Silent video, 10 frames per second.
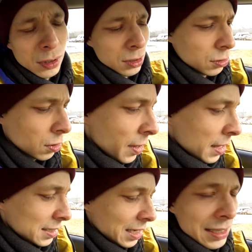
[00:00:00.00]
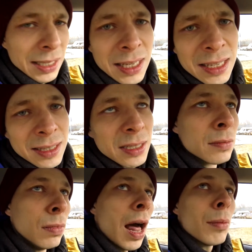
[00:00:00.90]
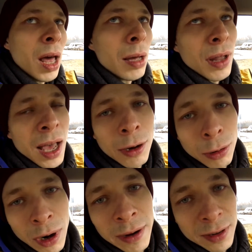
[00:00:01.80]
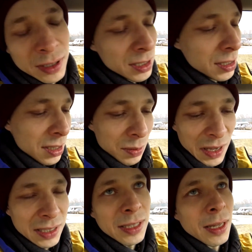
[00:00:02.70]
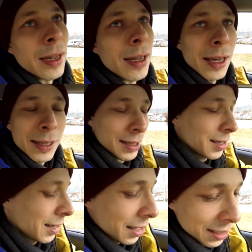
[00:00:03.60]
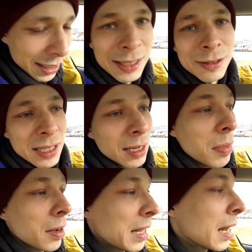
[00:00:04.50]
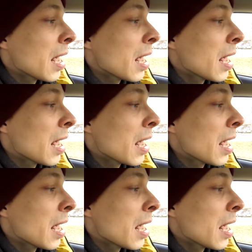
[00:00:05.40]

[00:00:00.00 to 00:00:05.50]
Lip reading: to set the distance, blah blah blah. Whoever just makes it, nothing interesting about that.